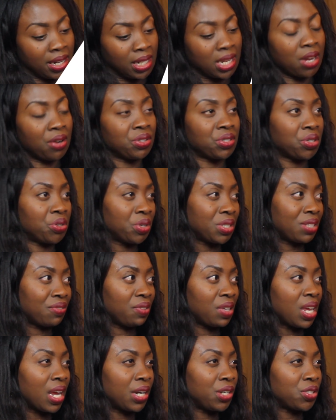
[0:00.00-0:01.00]
encounter
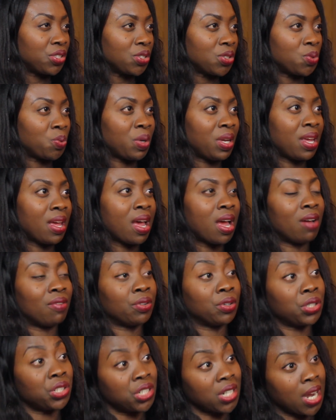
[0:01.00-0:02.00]
notifications, we
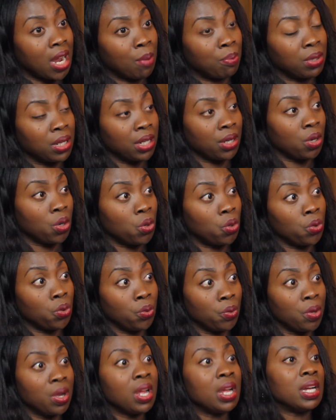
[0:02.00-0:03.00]
have our chaplain
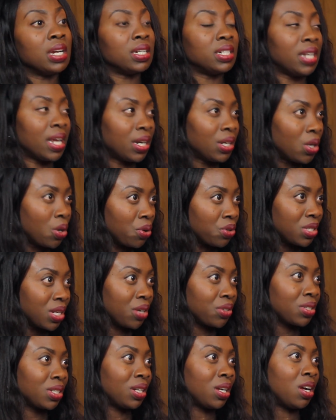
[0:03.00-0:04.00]
who then goes
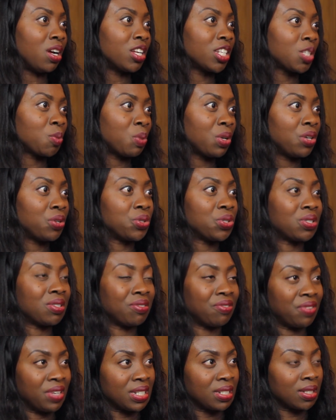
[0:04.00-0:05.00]
out to the hospitals
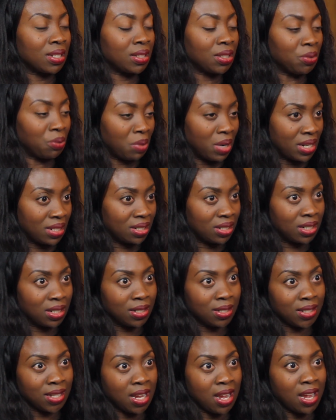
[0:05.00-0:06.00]
to visit the
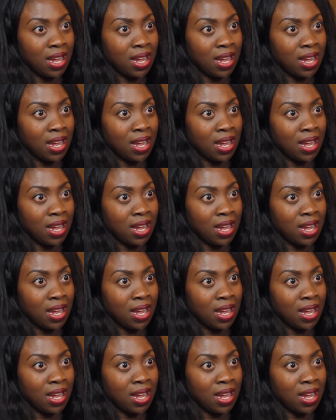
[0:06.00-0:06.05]
residents.